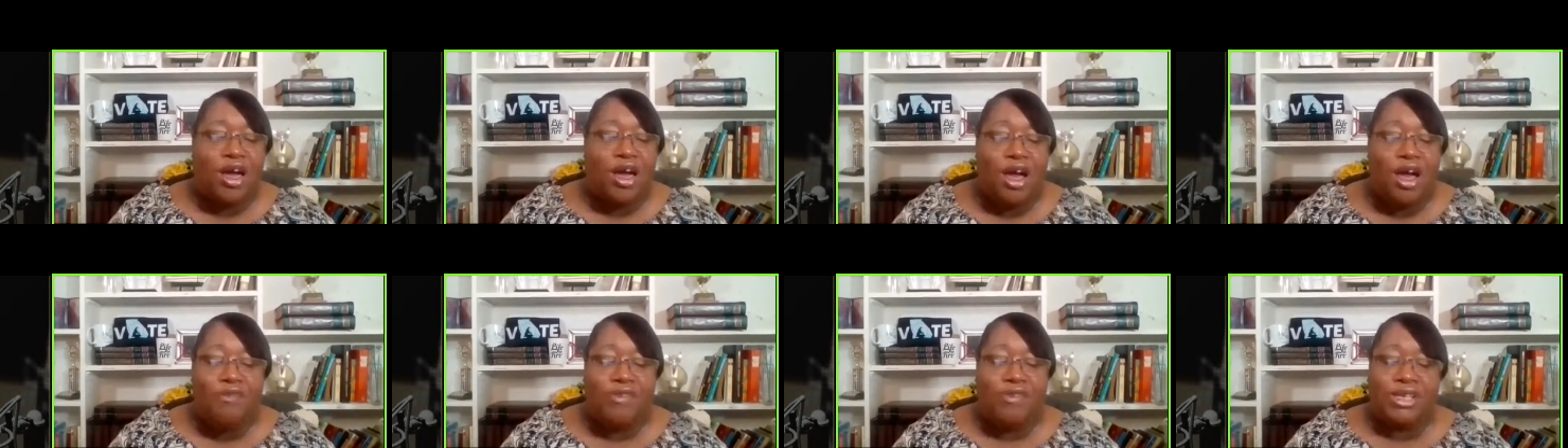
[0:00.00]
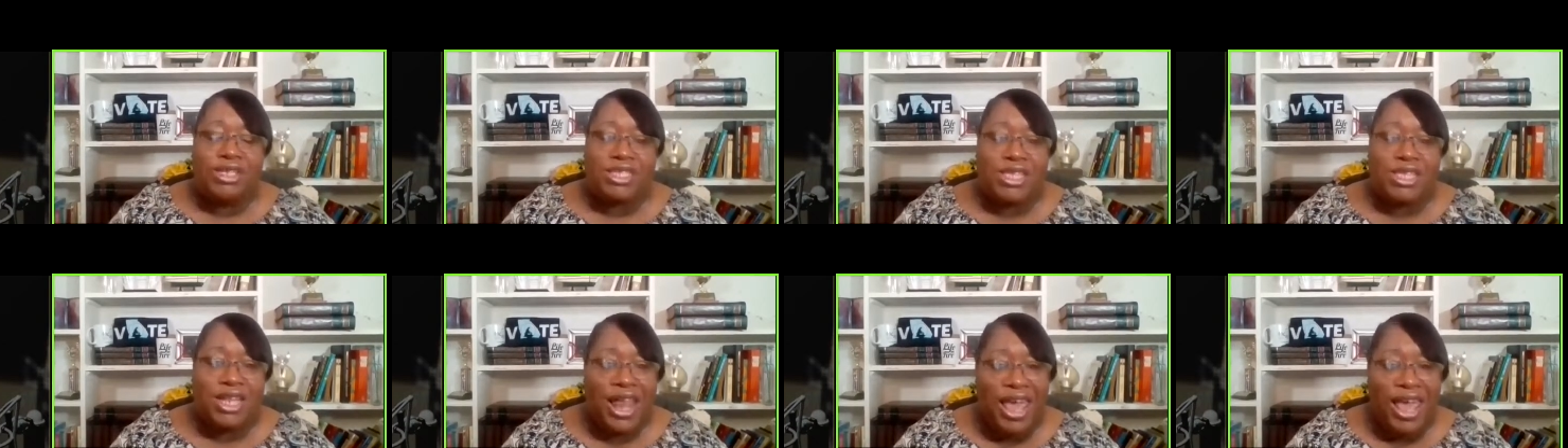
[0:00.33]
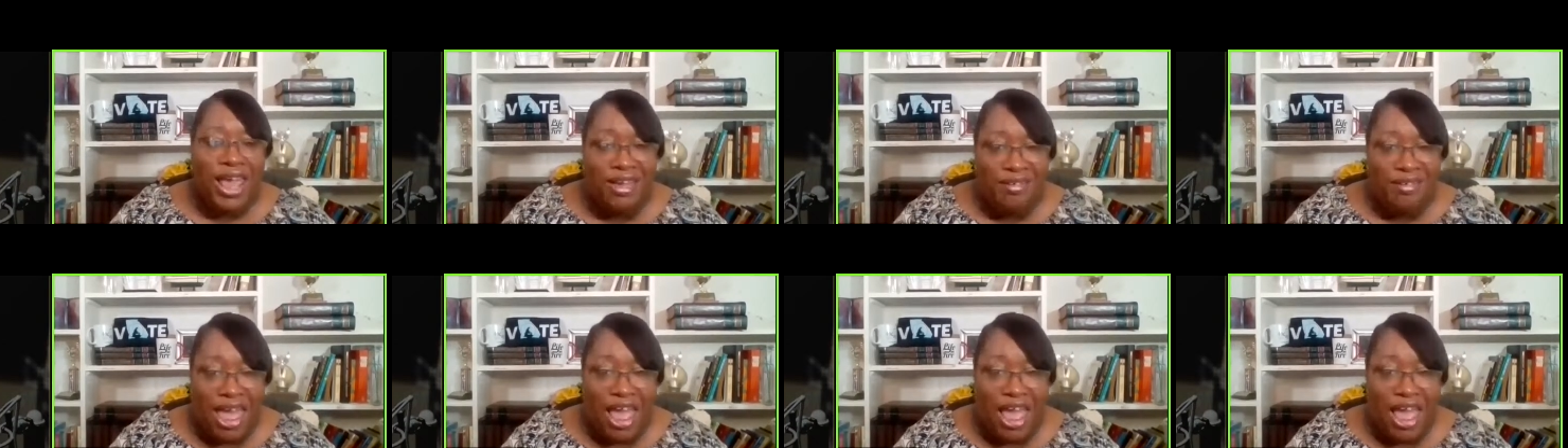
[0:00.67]
of
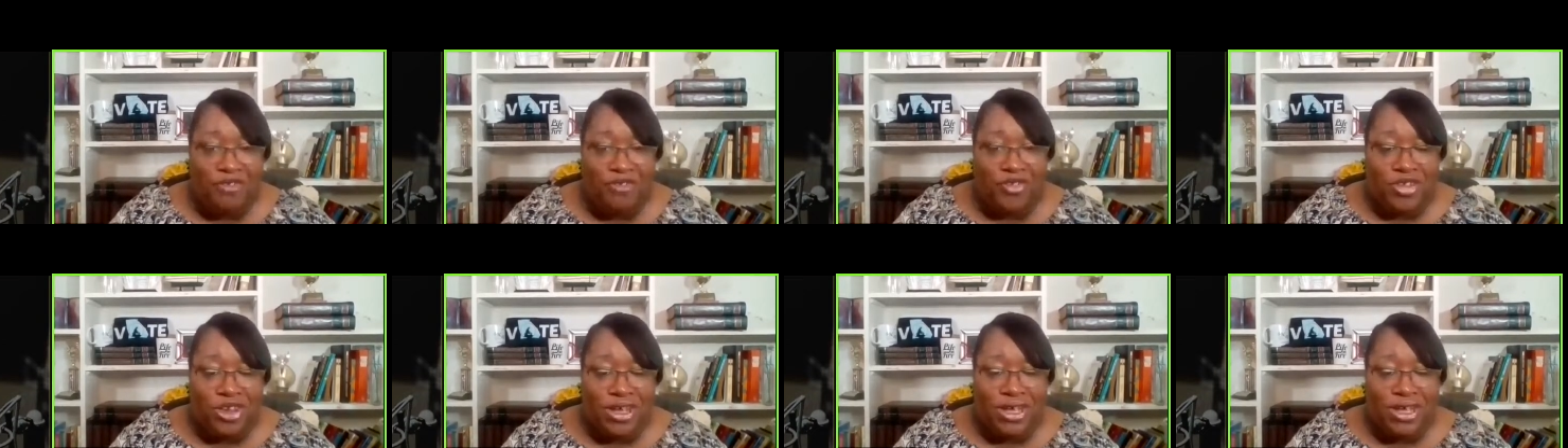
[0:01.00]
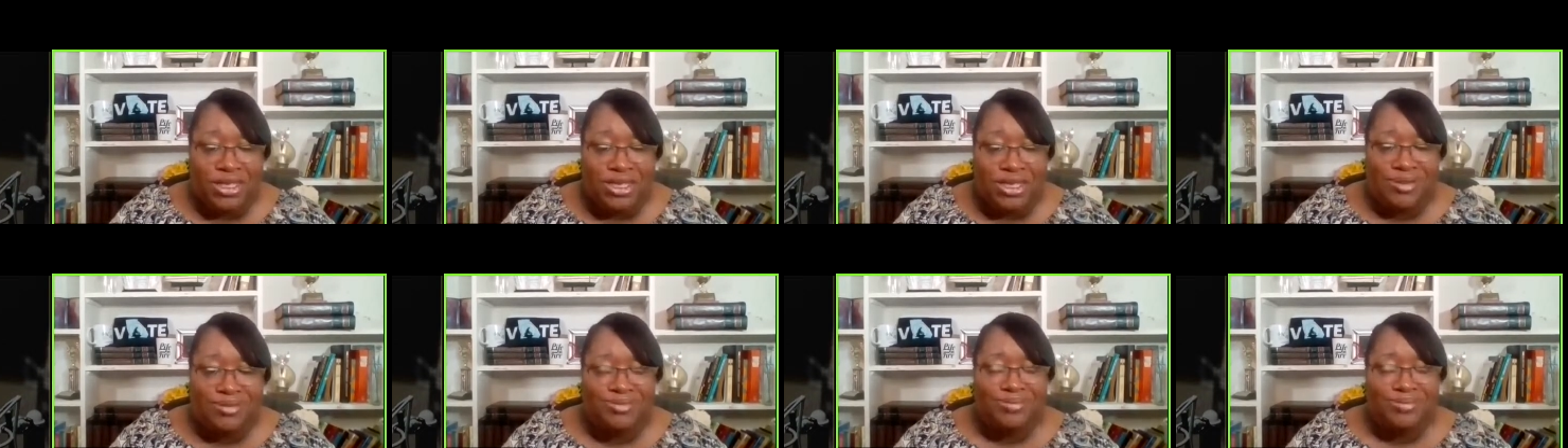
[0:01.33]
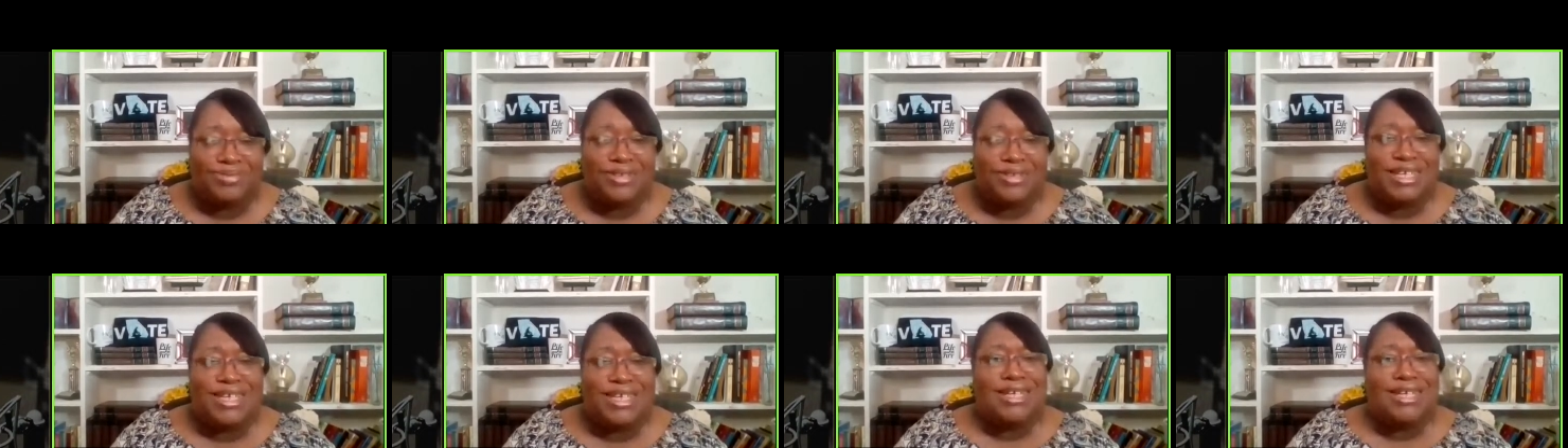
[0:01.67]
enslaved Africans?
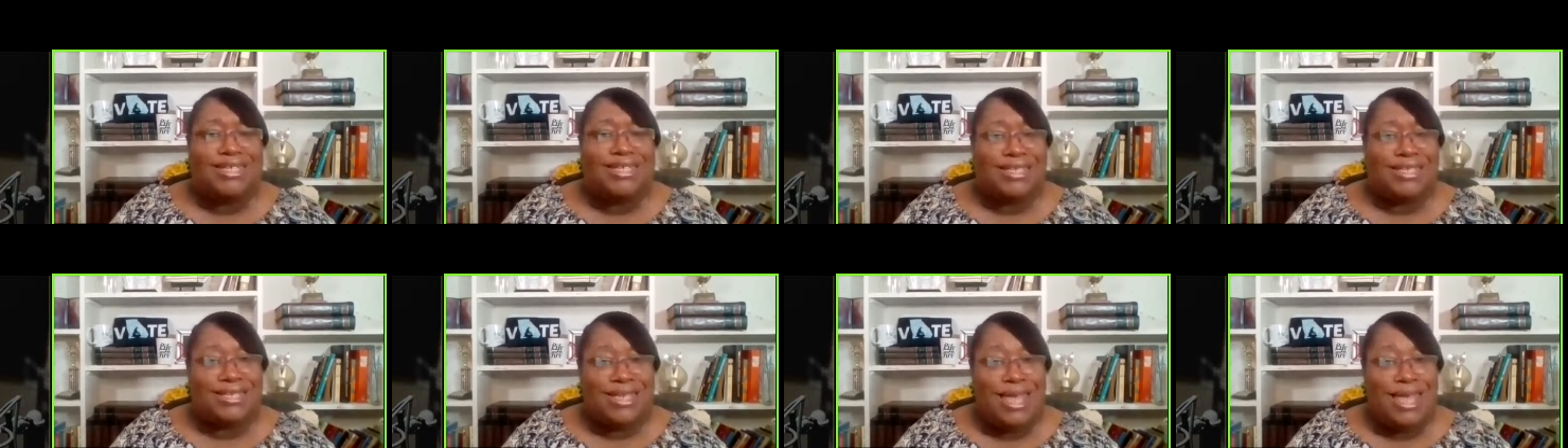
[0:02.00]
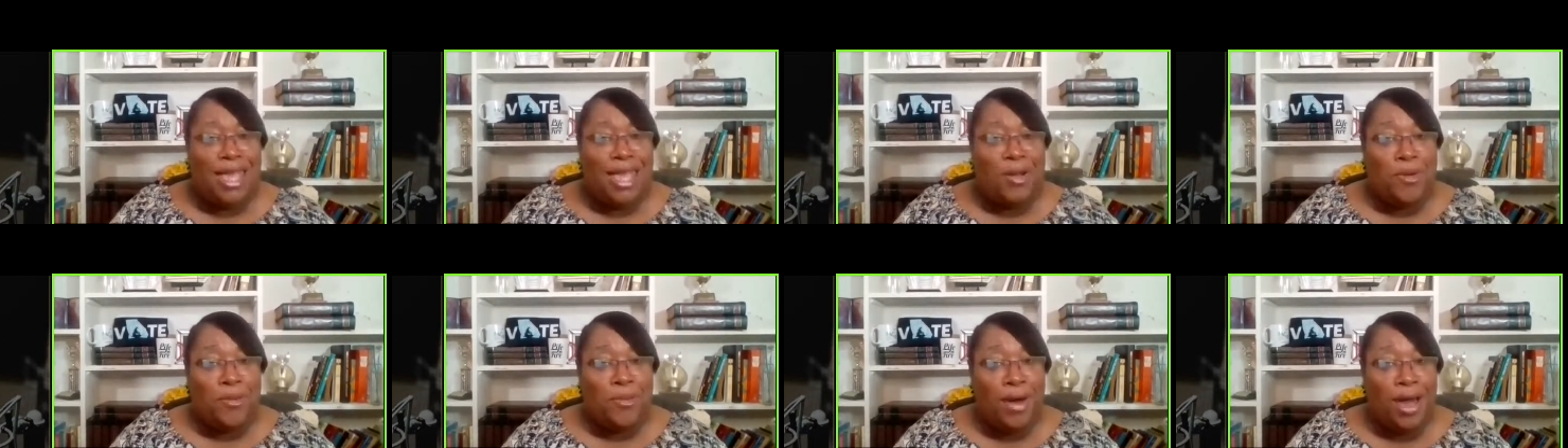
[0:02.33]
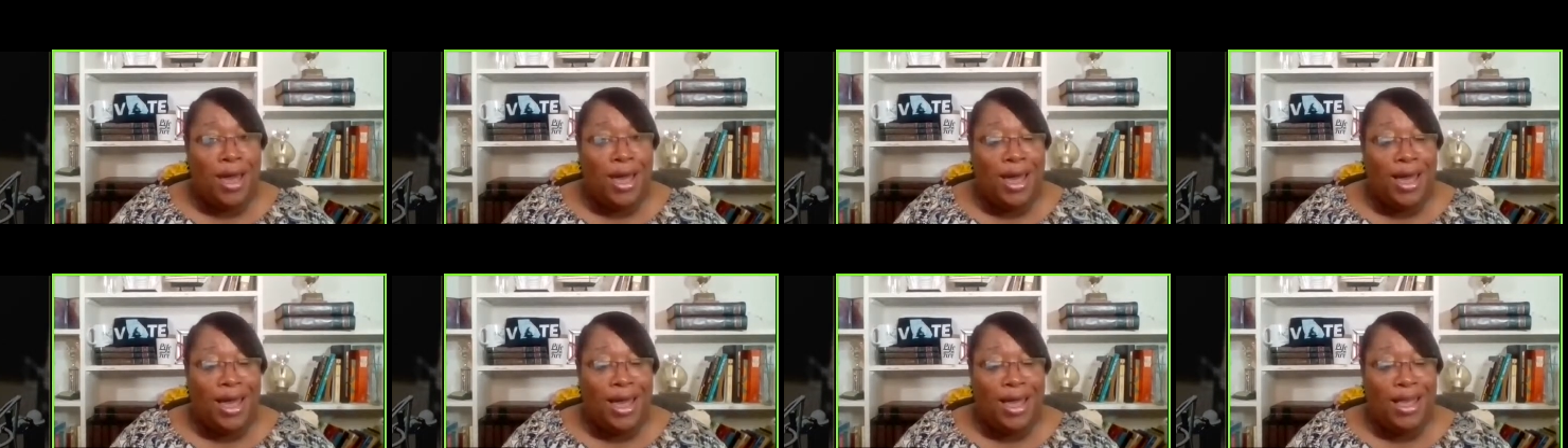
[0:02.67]
Say
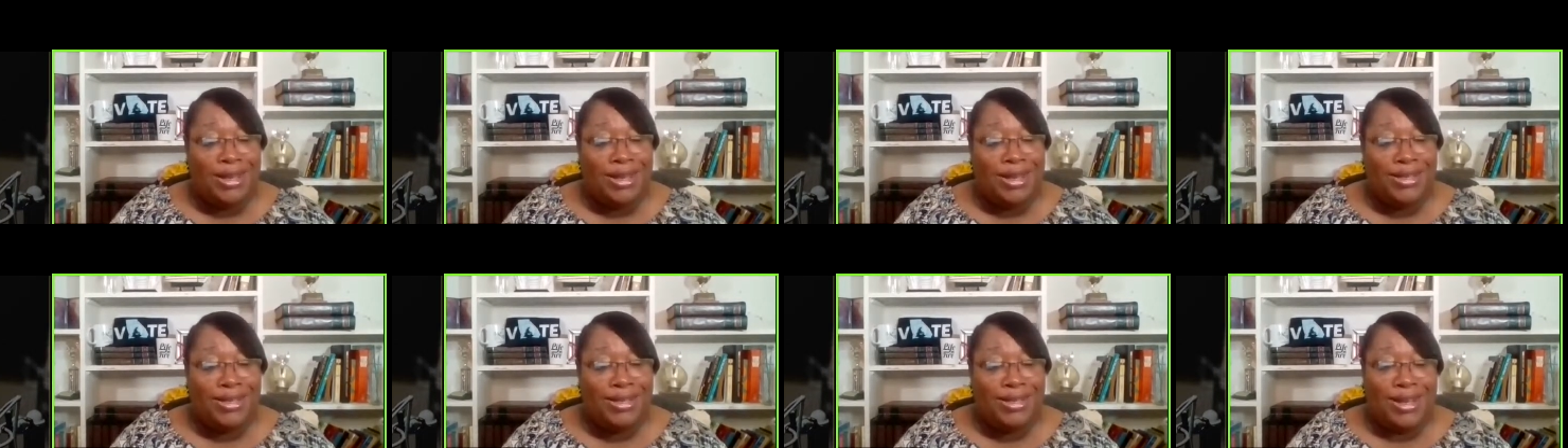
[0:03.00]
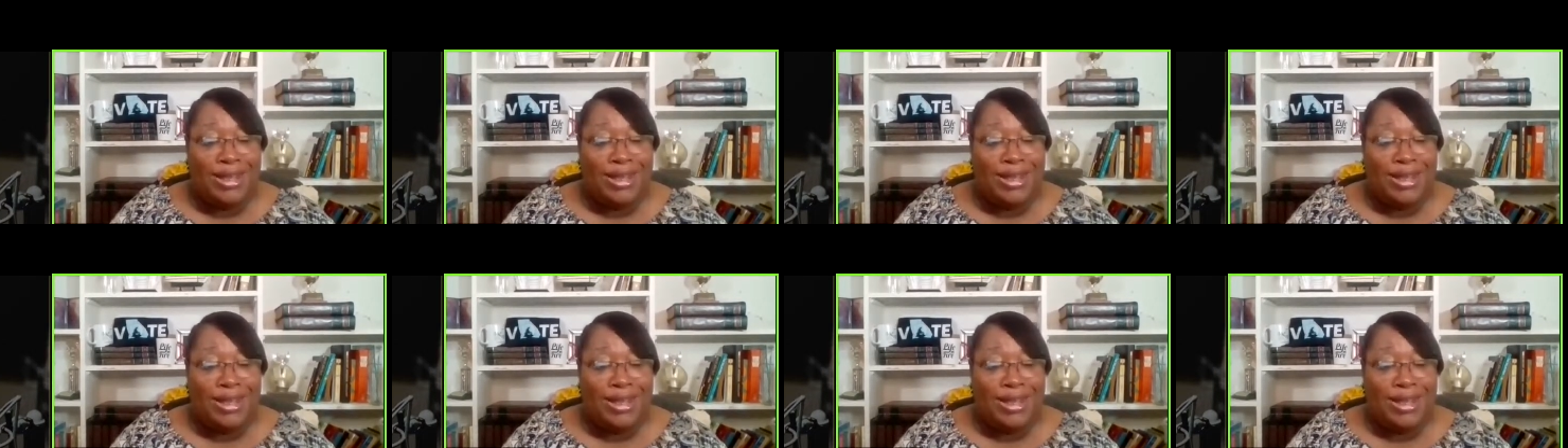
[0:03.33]
what?